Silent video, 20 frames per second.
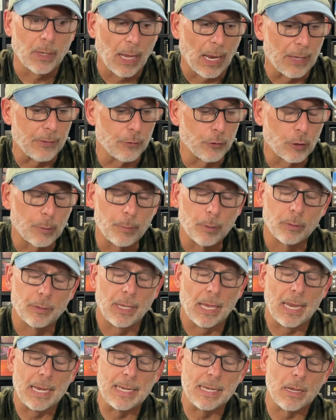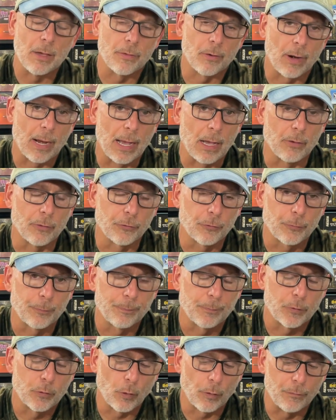and you can build any other house.
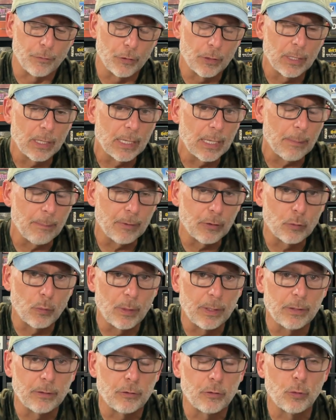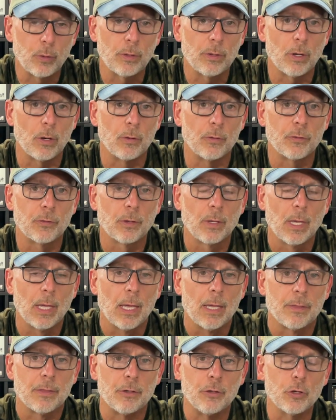So if you can get between 2 of those,
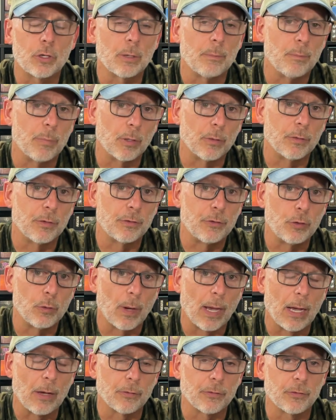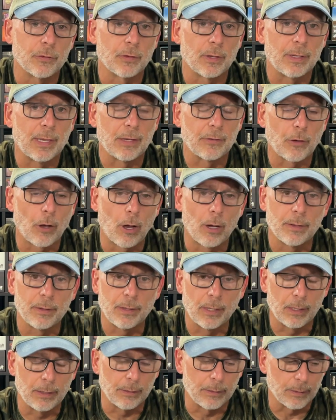then you can build the 2 houses.
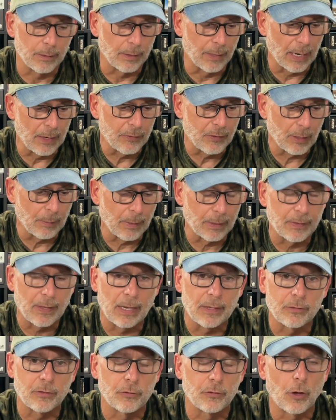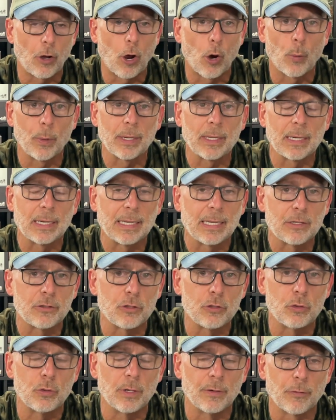And the nice thing about that is it's already going to get
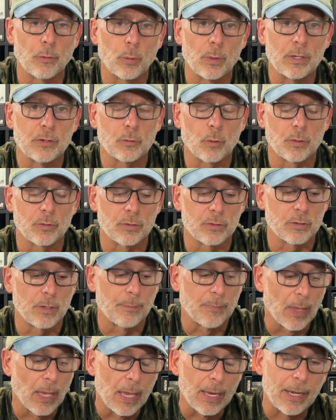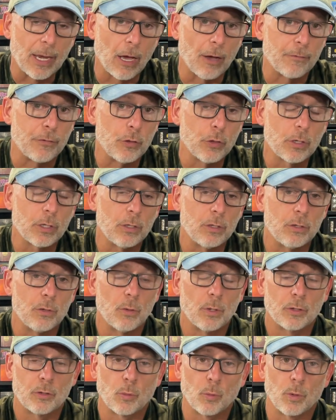you 2 different resources. Now, if you can do
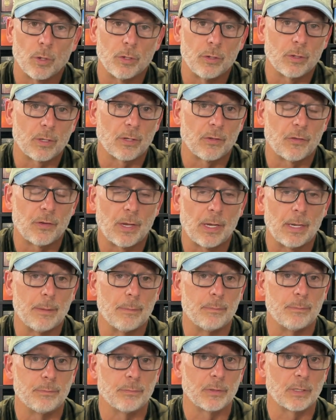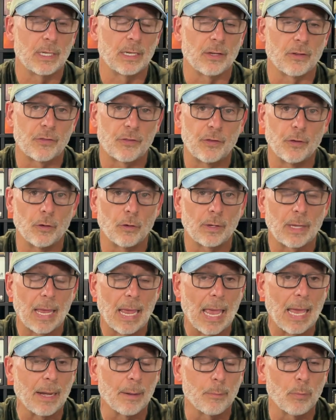it to where you can say get a silk
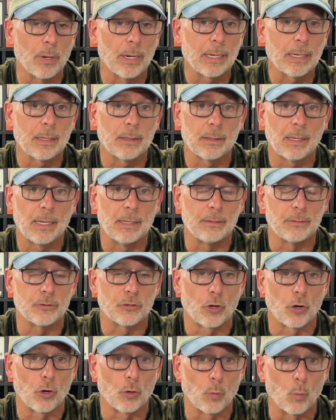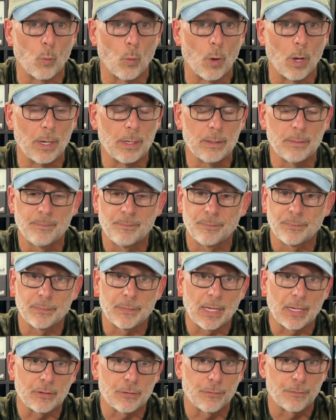and a brick and turn 1,
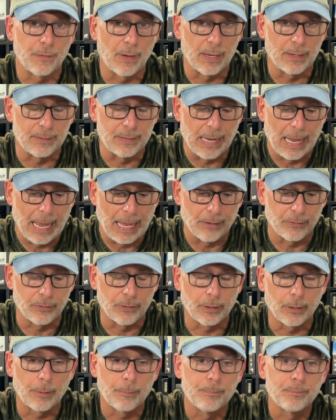that's fantastic.